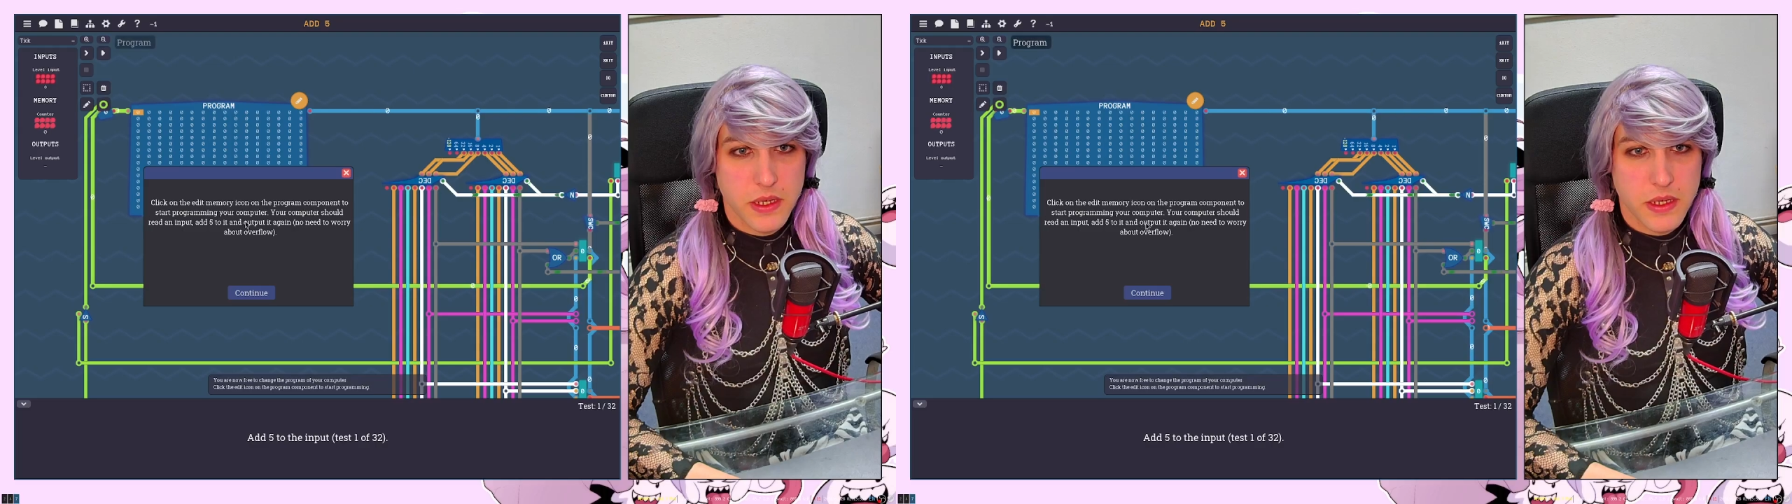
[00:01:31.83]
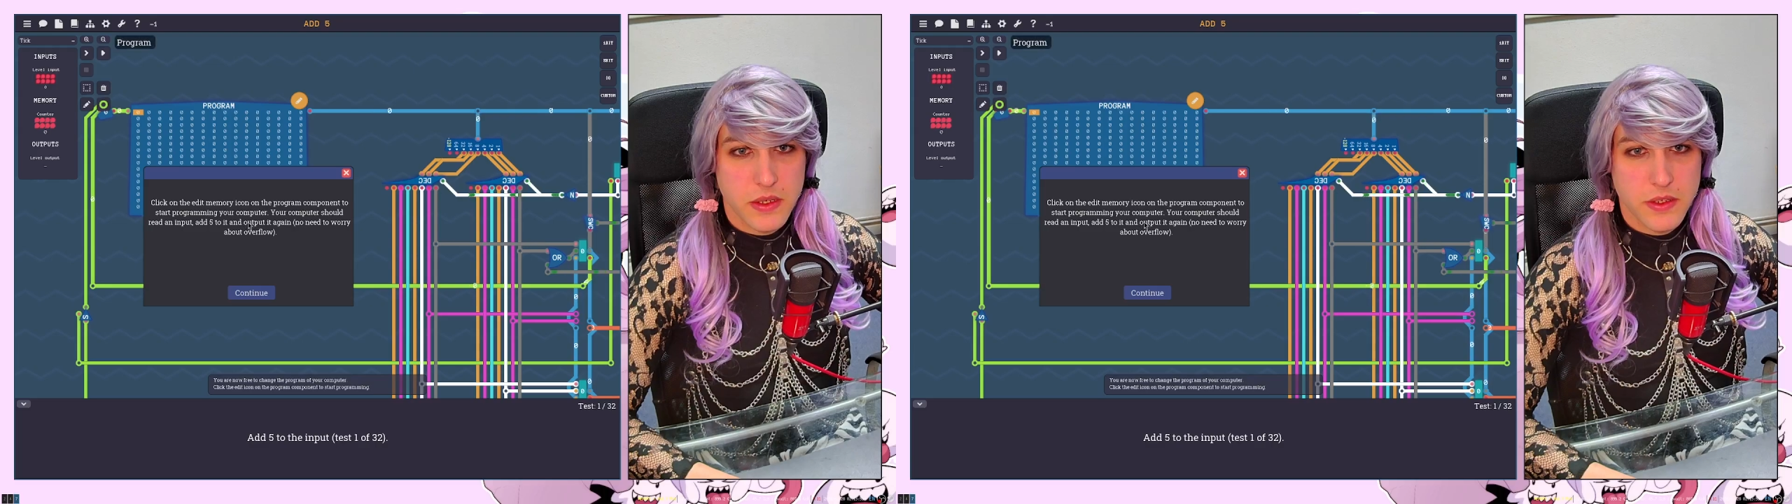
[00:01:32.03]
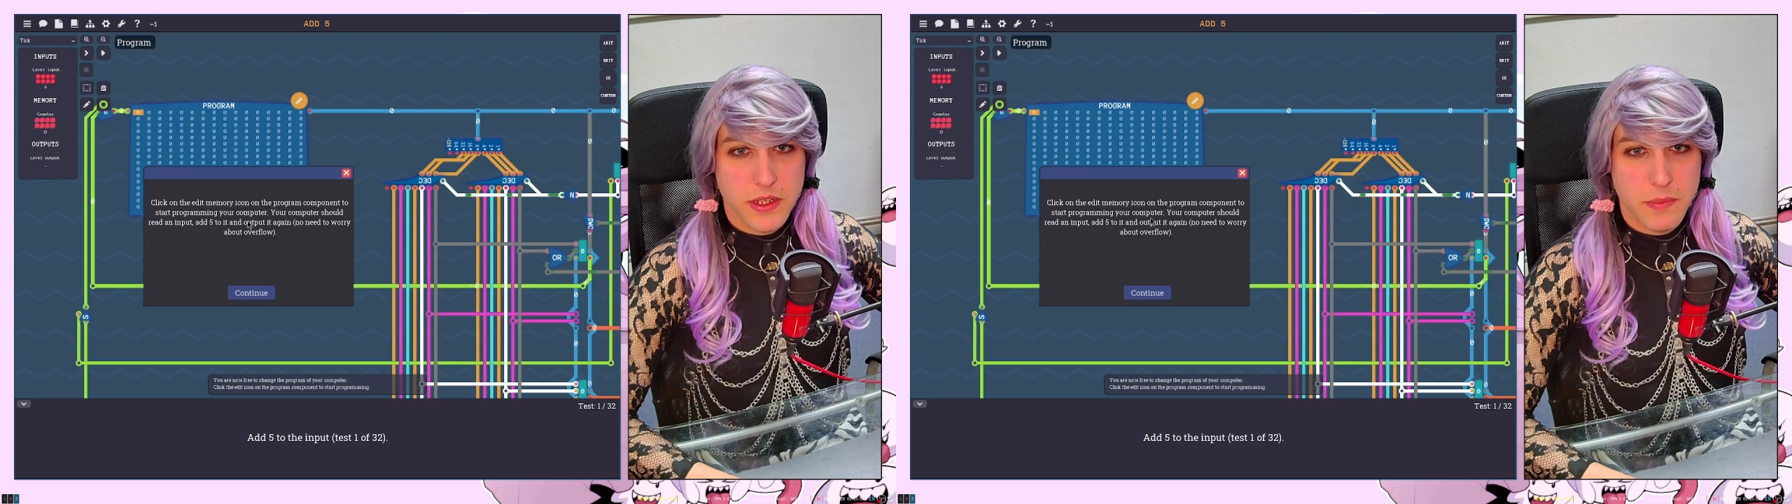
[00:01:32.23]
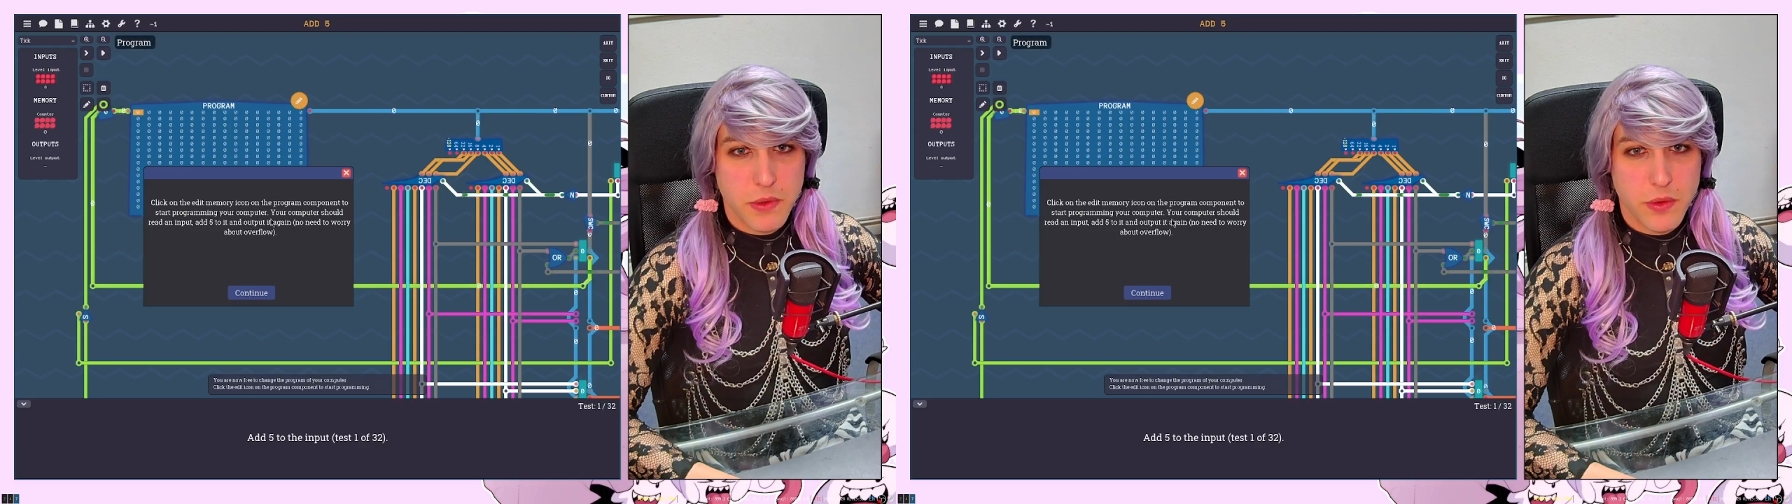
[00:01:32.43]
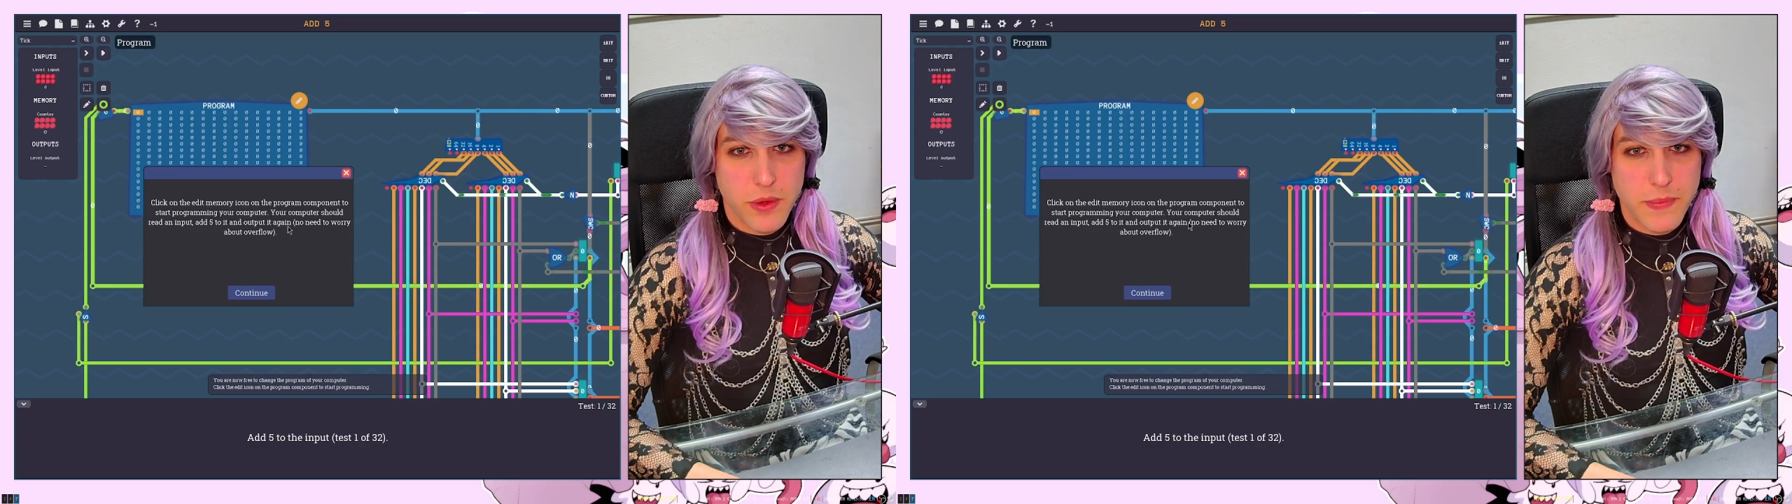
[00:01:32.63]
To start
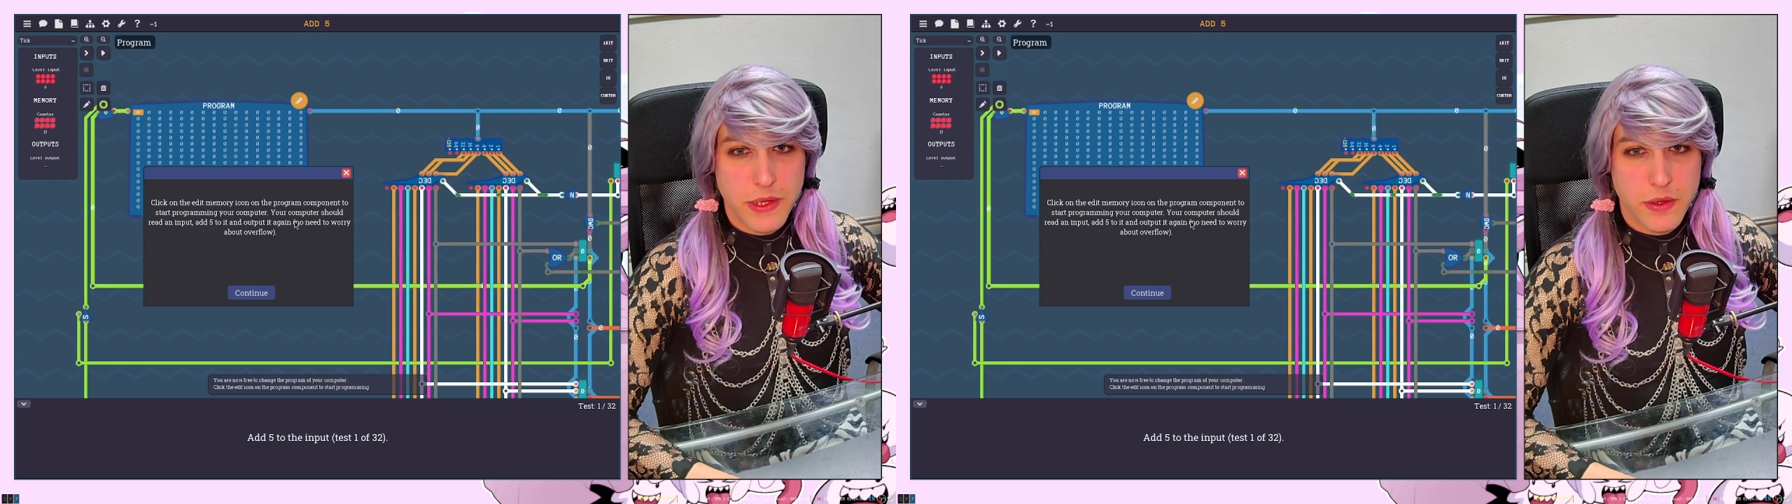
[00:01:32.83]
programming your